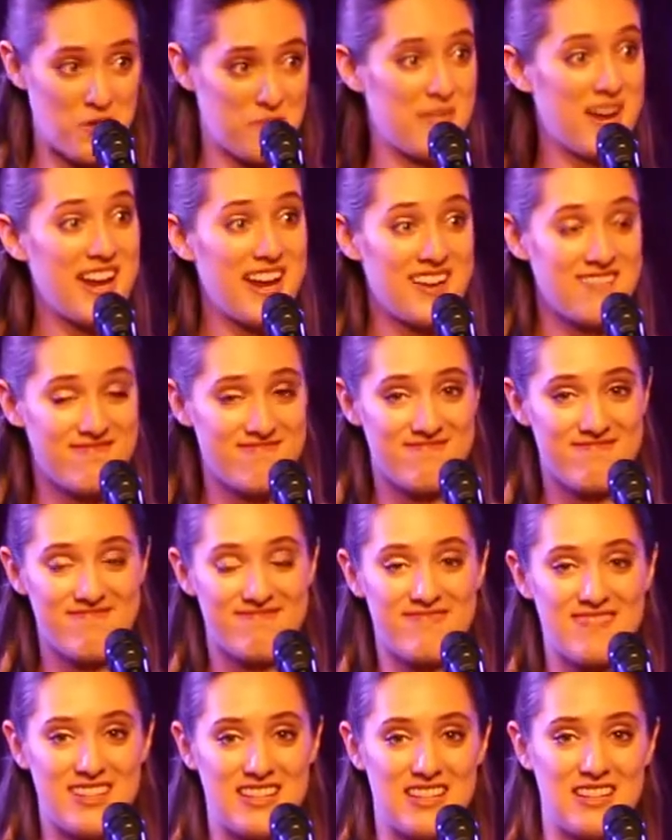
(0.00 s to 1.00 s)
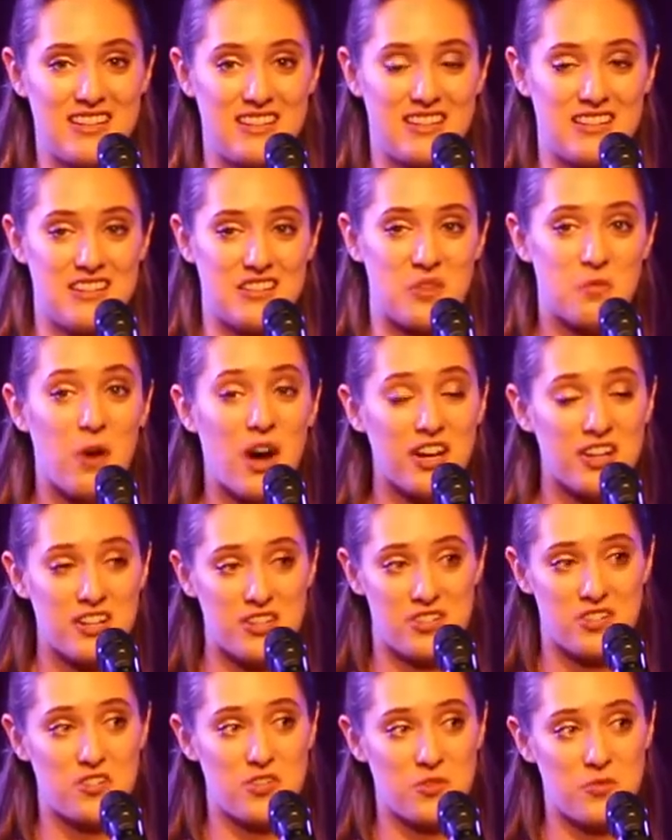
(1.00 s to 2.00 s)
warming. The water
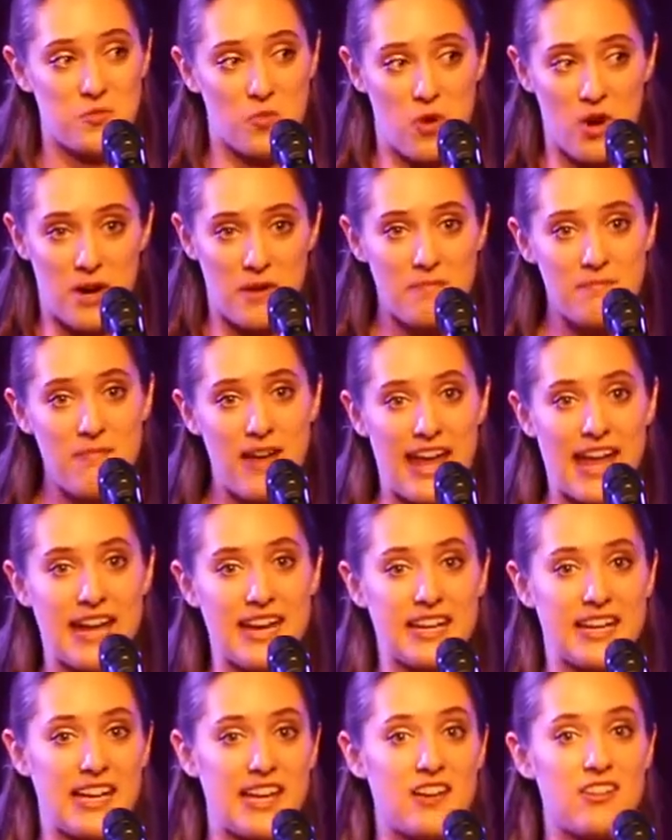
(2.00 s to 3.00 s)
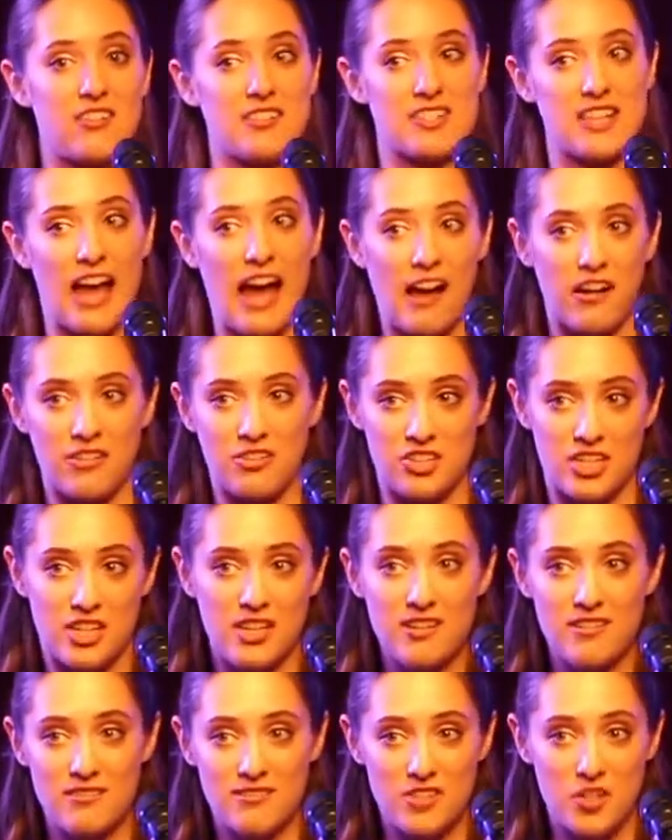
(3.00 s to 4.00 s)
is too warm and it kills the
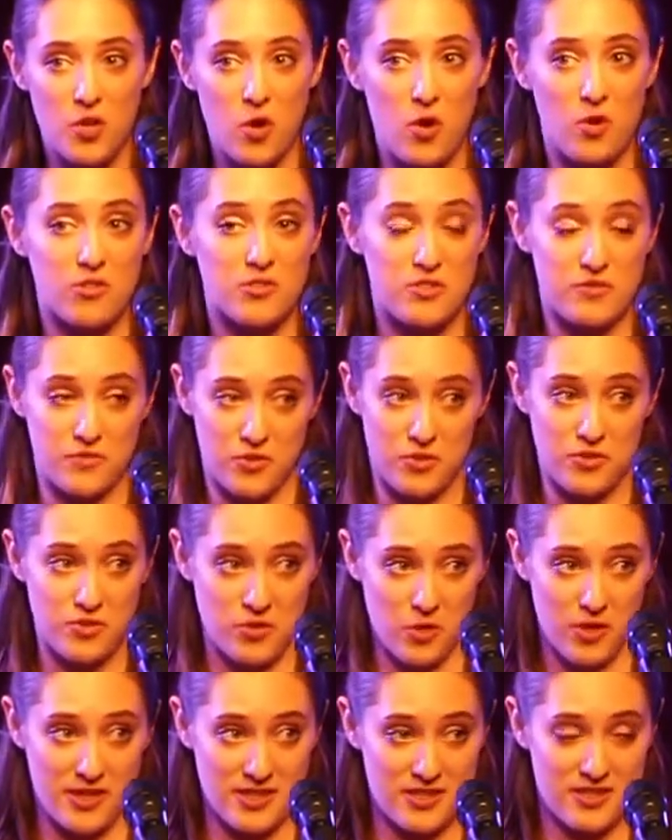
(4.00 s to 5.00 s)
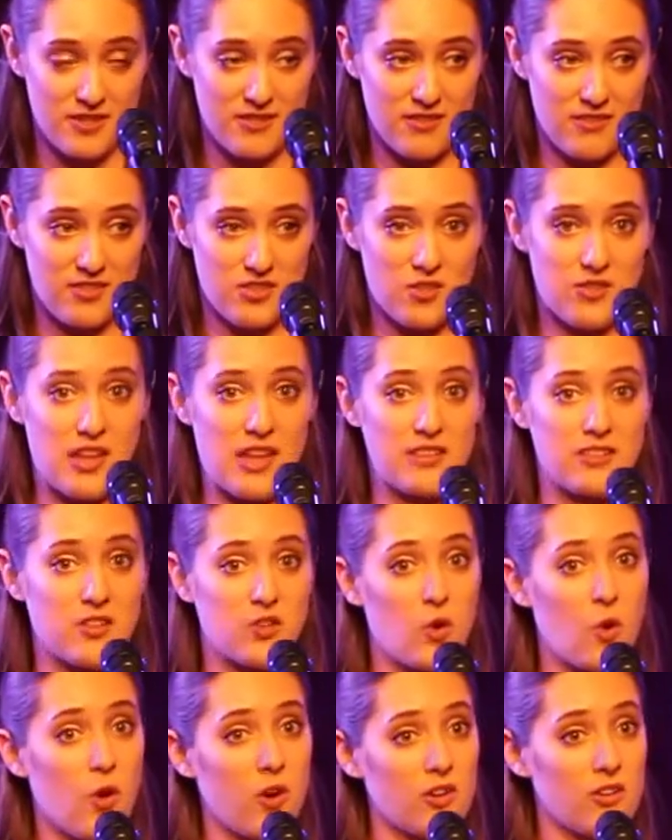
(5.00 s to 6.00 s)
algae, the coral's food source. So then the
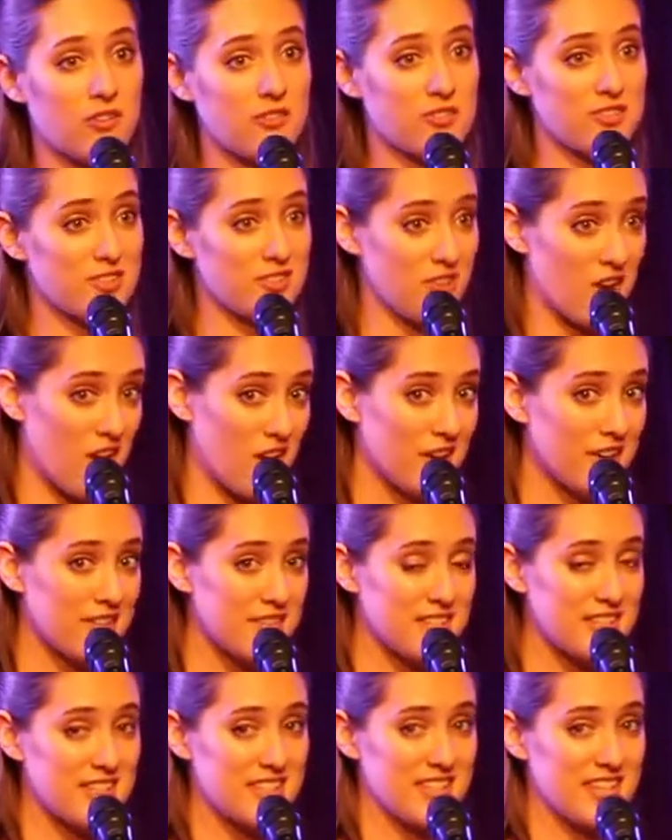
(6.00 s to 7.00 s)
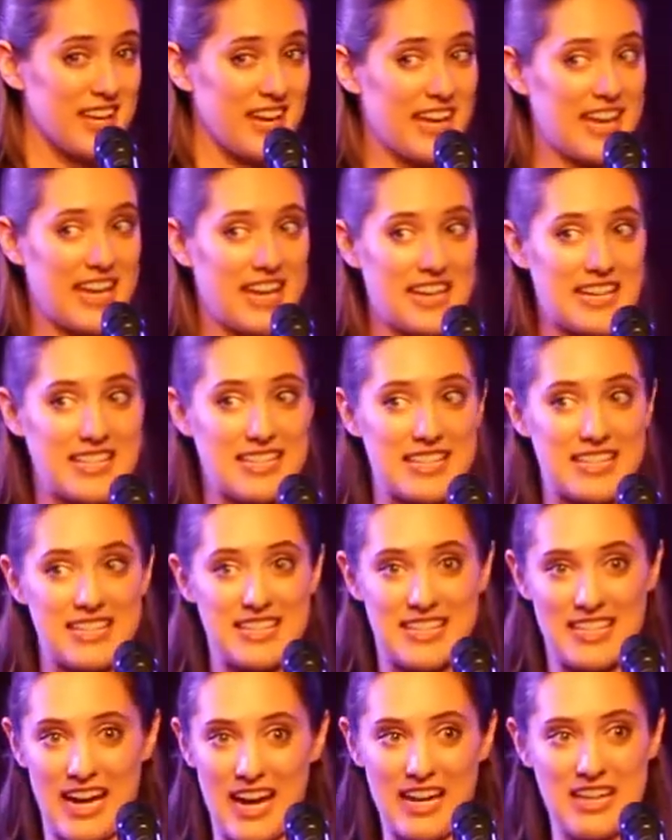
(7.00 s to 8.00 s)
coral starves and
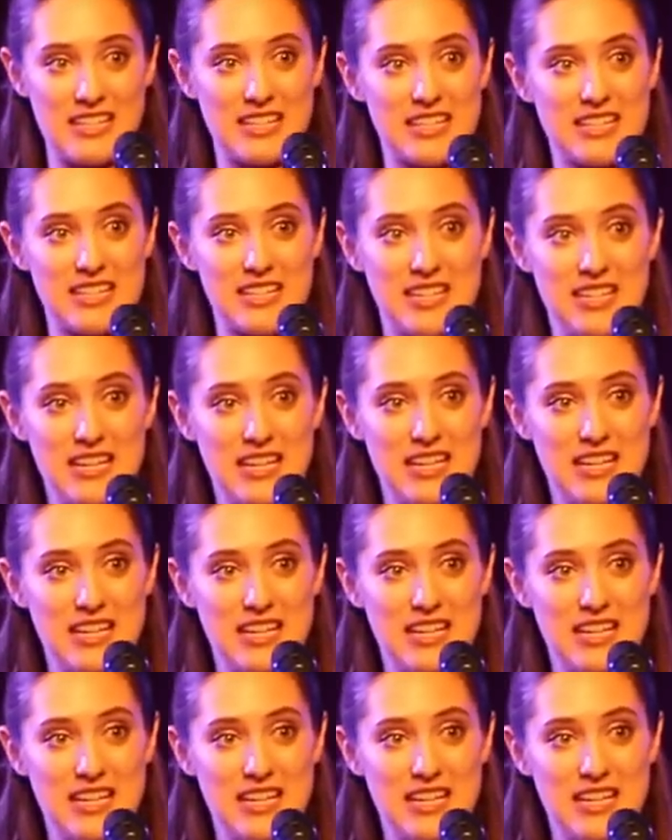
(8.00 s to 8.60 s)
dies.